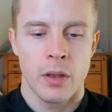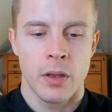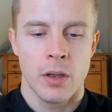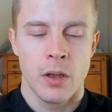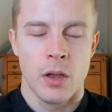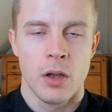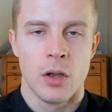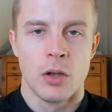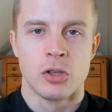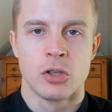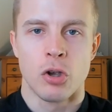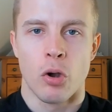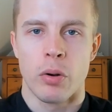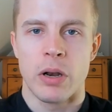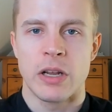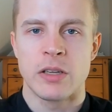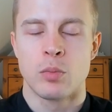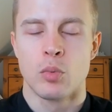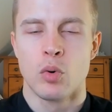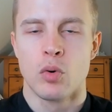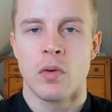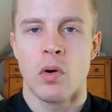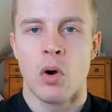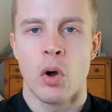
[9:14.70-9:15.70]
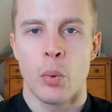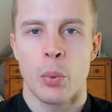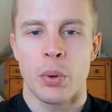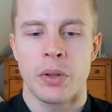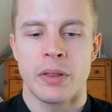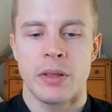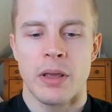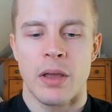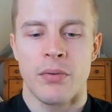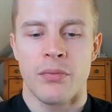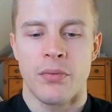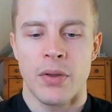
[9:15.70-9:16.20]
So let's move on with
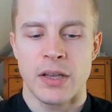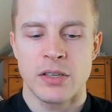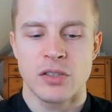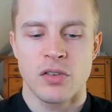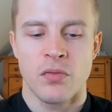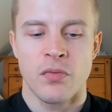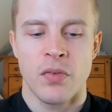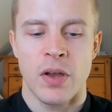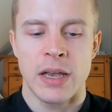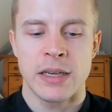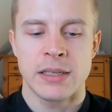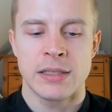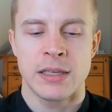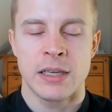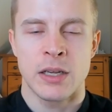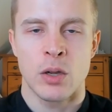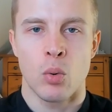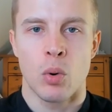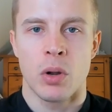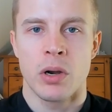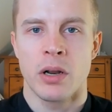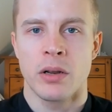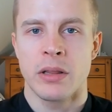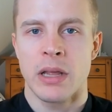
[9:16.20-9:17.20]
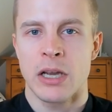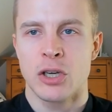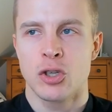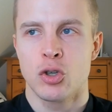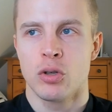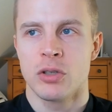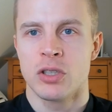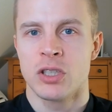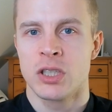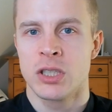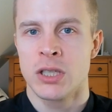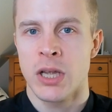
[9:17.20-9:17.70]
the effects of fasting. What are the
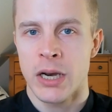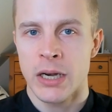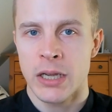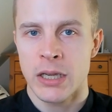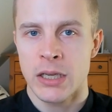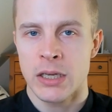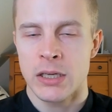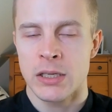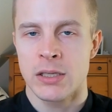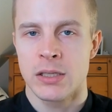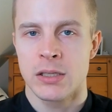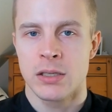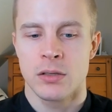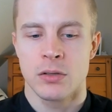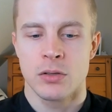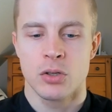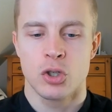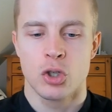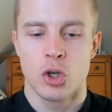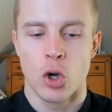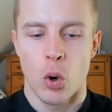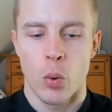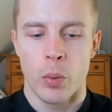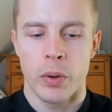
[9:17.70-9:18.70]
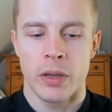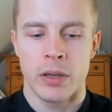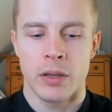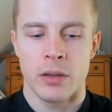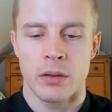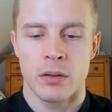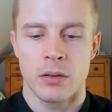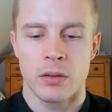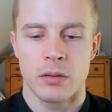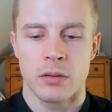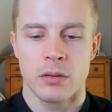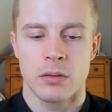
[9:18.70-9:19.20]
actual studies showing
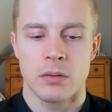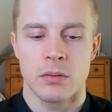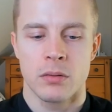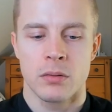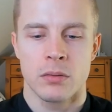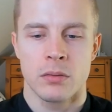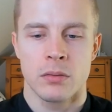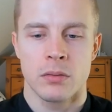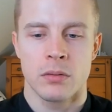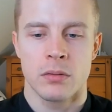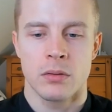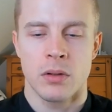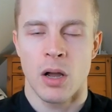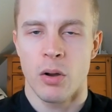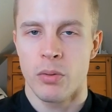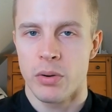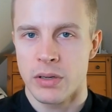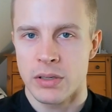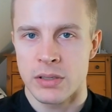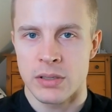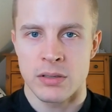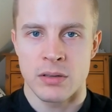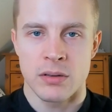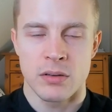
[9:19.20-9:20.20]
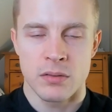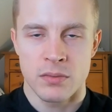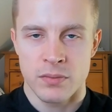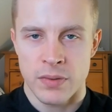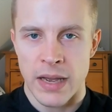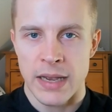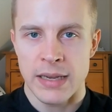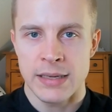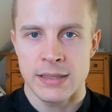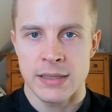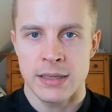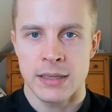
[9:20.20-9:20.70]
uh, how does
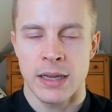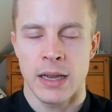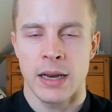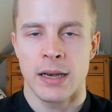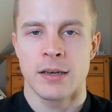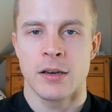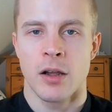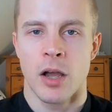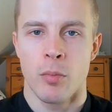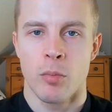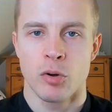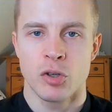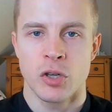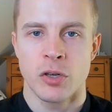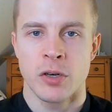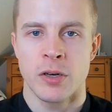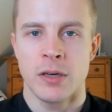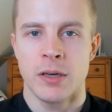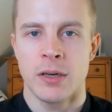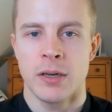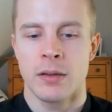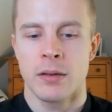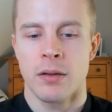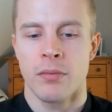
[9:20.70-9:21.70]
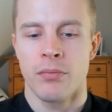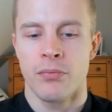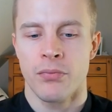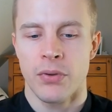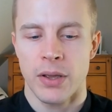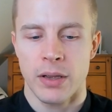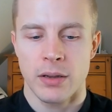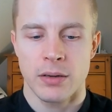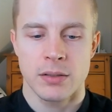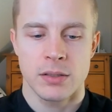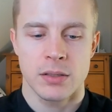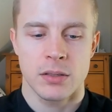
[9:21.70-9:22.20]
fasting and time restricted eating
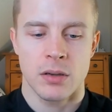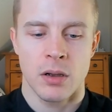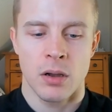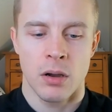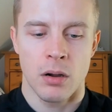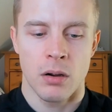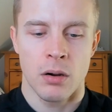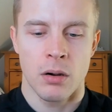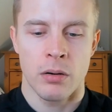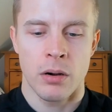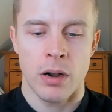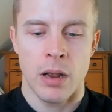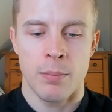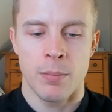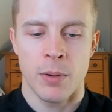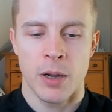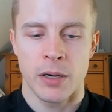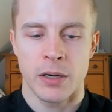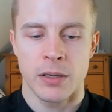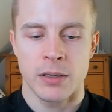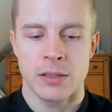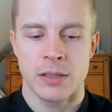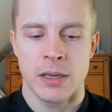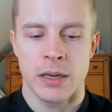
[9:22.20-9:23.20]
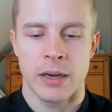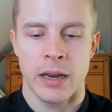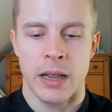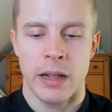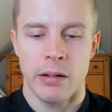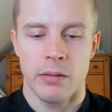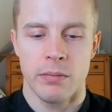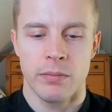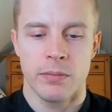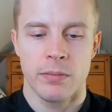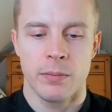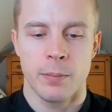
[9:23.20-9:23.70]
affect our uh, bodies and
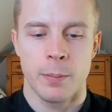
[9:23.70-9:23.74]
health?